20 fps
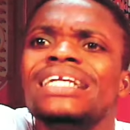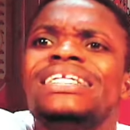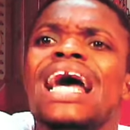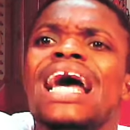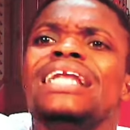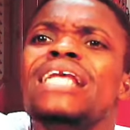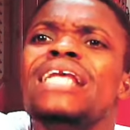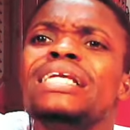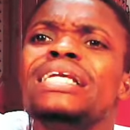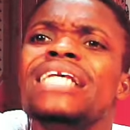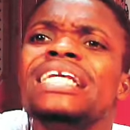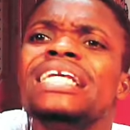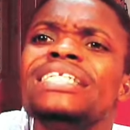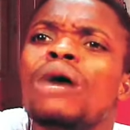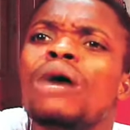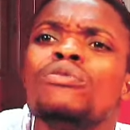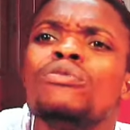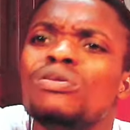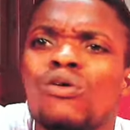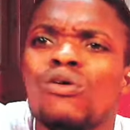De
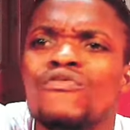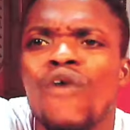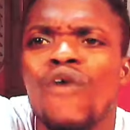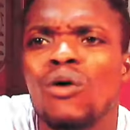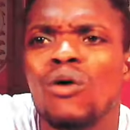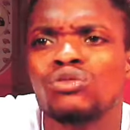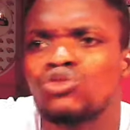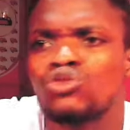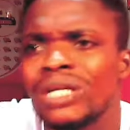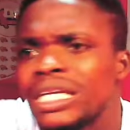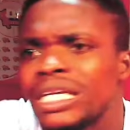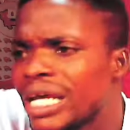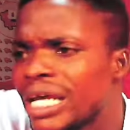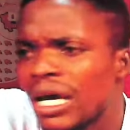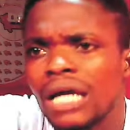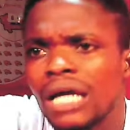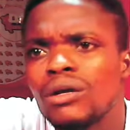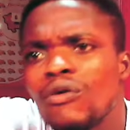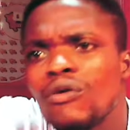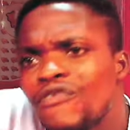ntia onfa on to ne de.
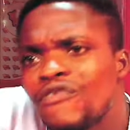E no